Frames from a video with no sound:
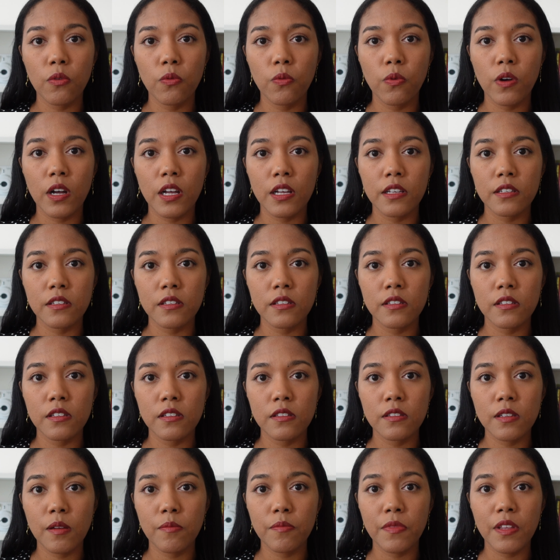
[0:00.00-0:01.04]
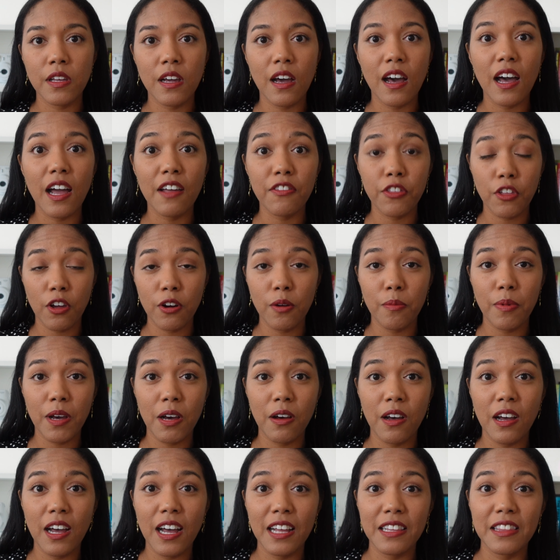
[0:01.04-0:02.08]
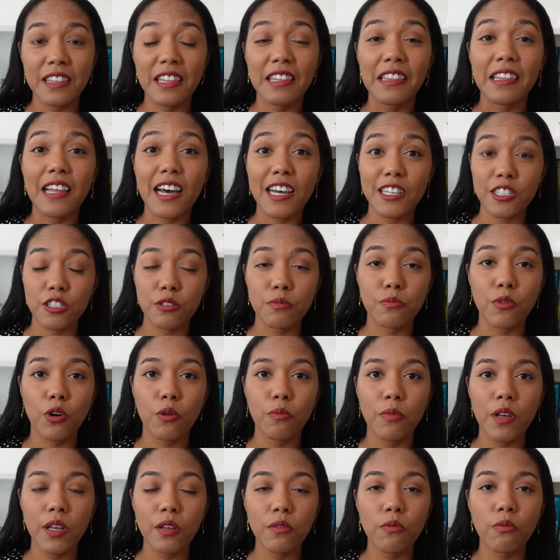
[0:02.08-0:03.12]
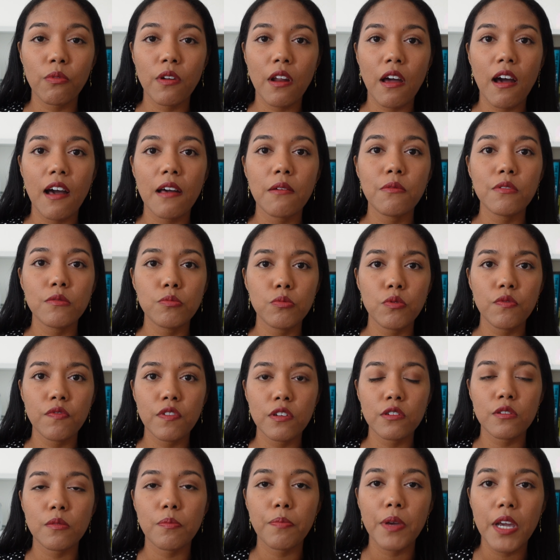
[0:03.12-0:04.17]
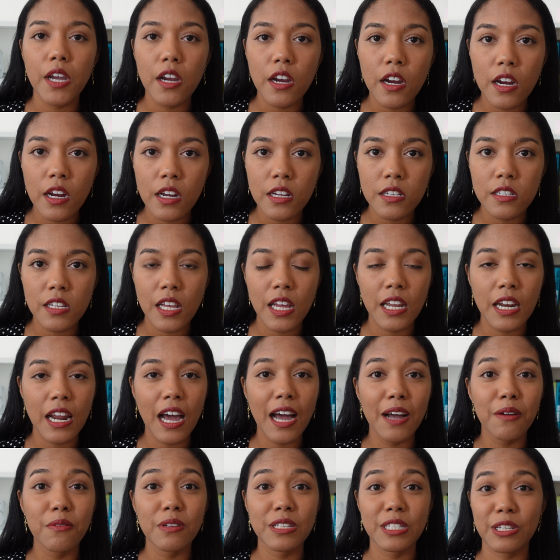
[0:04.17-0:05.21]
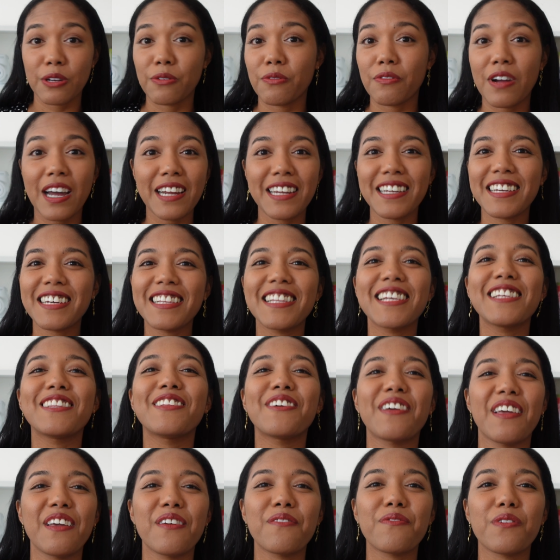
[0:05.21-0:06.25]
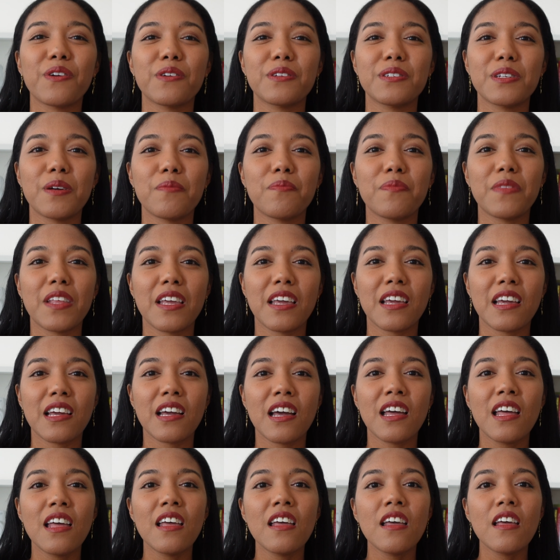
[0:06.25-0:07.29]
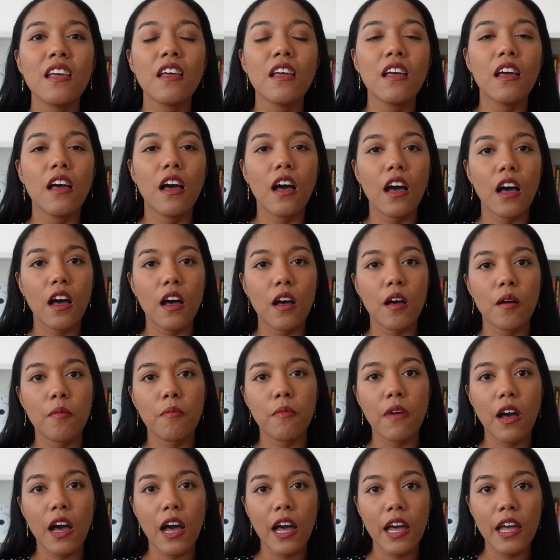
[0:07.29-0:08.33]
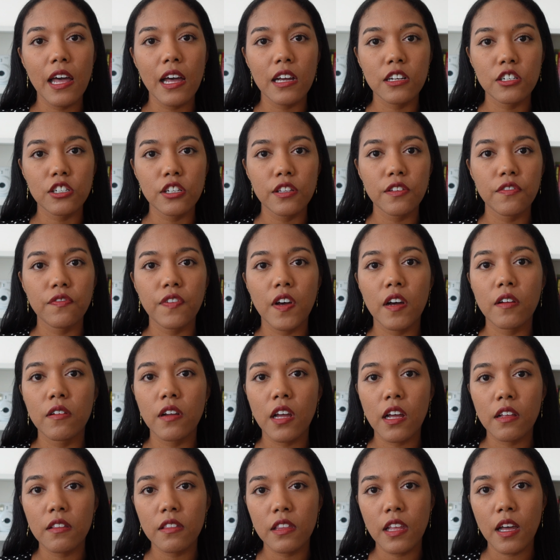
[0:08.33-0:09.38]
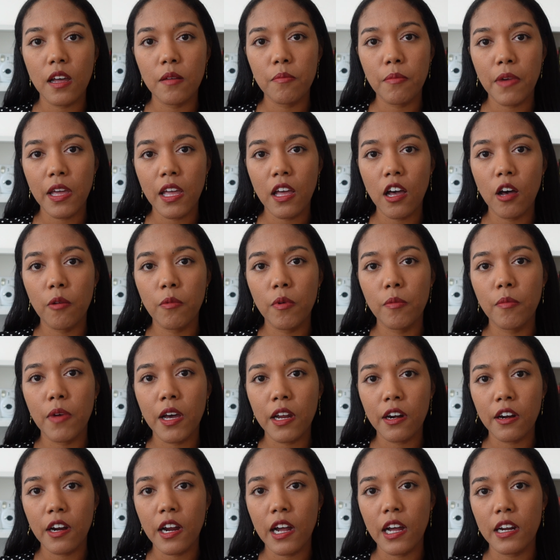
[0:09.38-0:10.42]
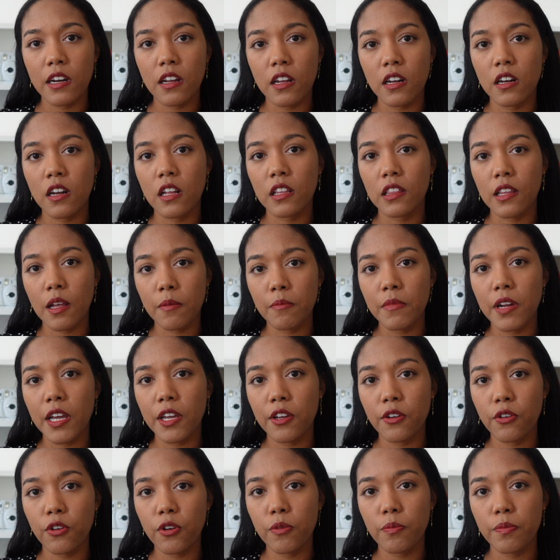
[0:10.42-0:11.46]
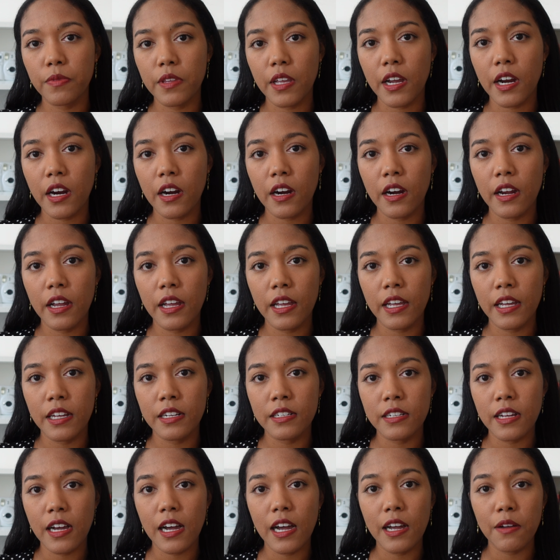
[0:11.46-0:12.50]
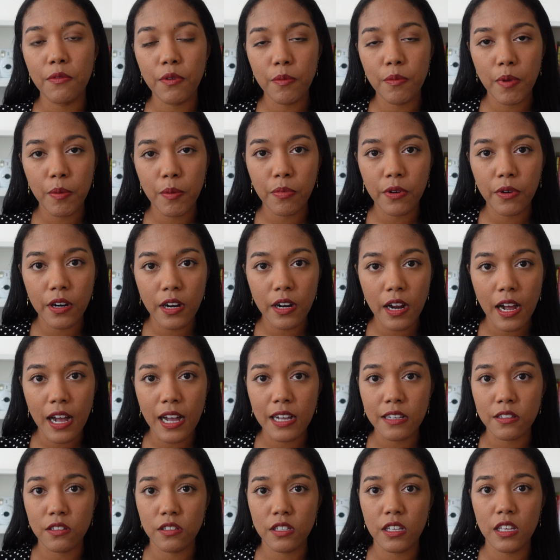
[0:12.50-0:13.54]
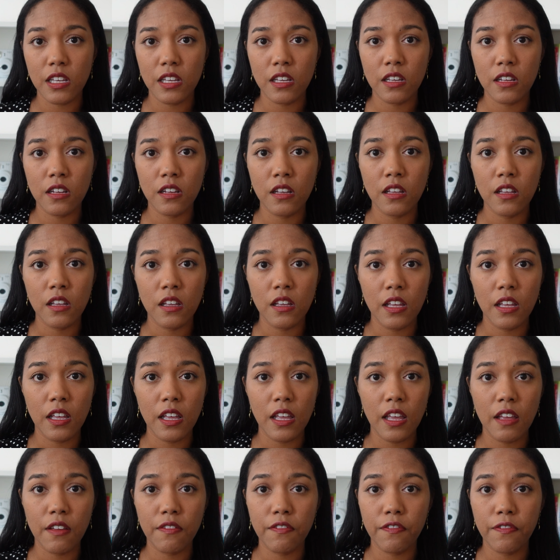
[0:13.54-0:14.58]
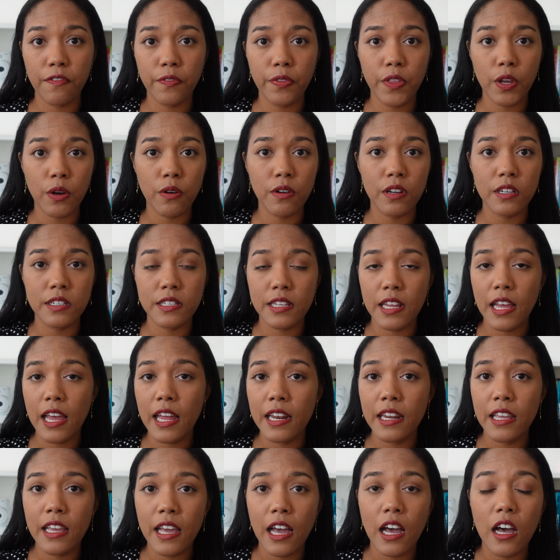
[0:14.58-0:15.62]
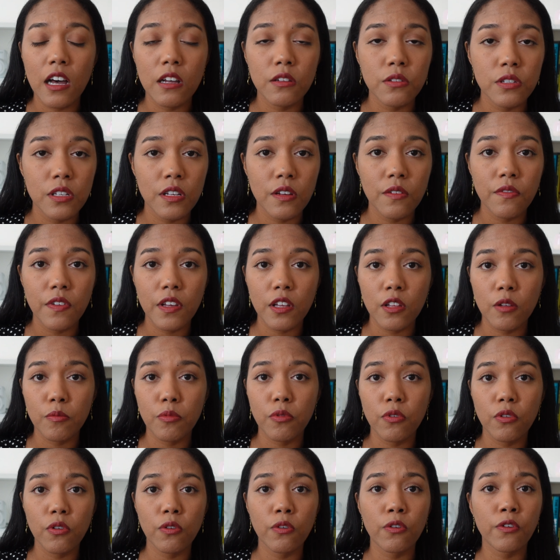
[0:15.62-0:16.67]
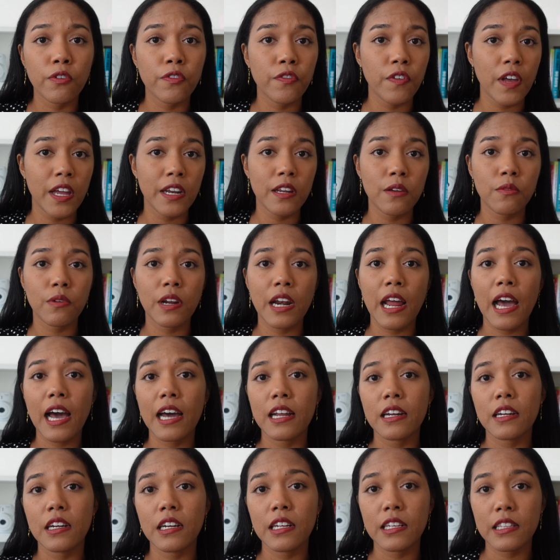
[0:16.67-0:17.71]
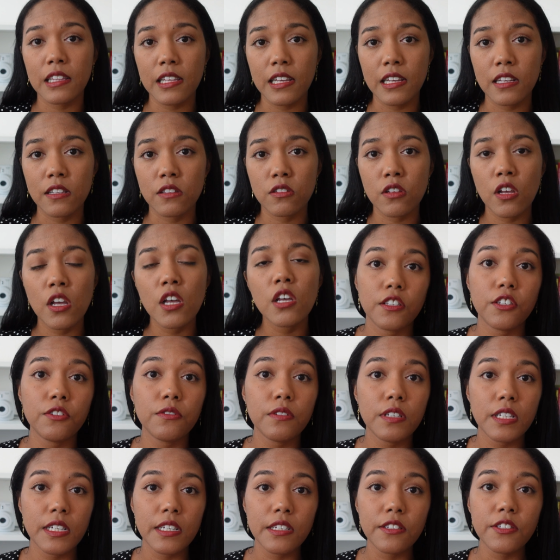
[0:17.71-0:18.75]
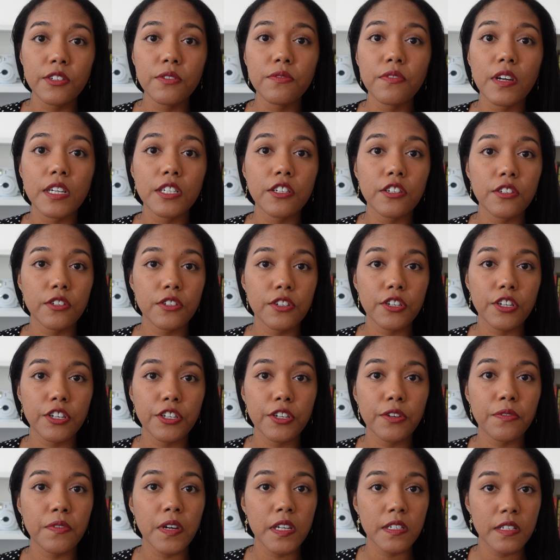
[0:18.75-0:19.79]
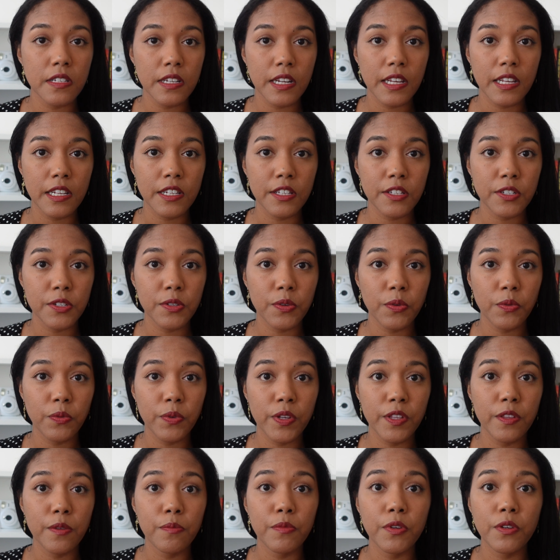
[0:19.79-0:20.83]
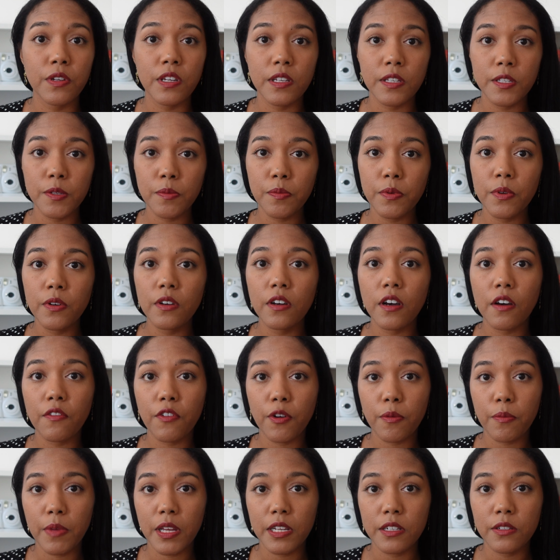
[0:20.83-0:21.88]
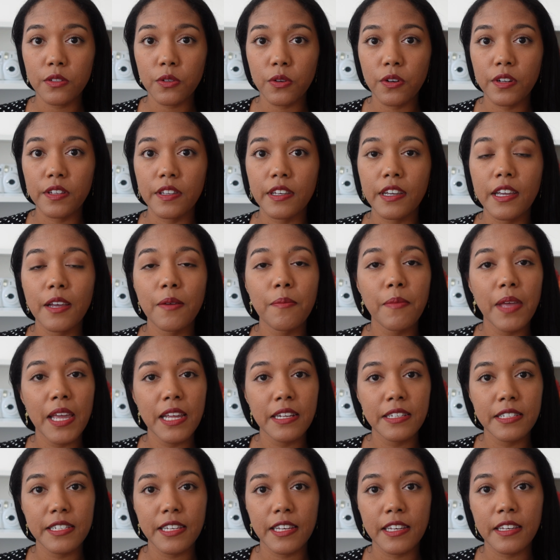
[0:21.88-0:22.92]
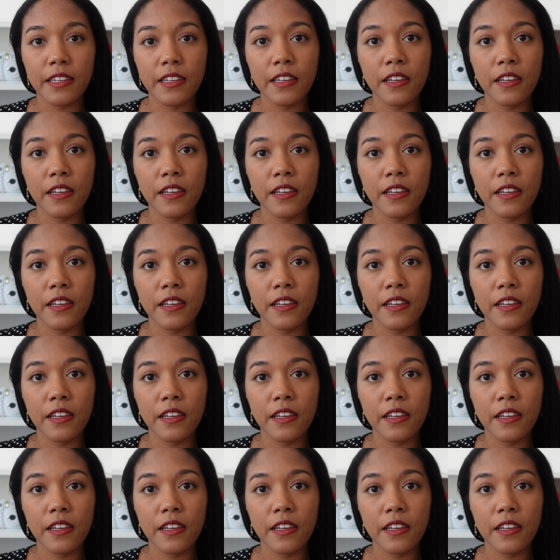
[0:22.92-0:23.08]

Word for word: was something I thought about at the last moment when I was moving to Paris and I was erratically looking for something. Um, I actually found out that my alma mater had an alumni group there, and I remember asking if there is any housing available or if anyone had any leads. You need to register your residence with the municipal government or the gemeente.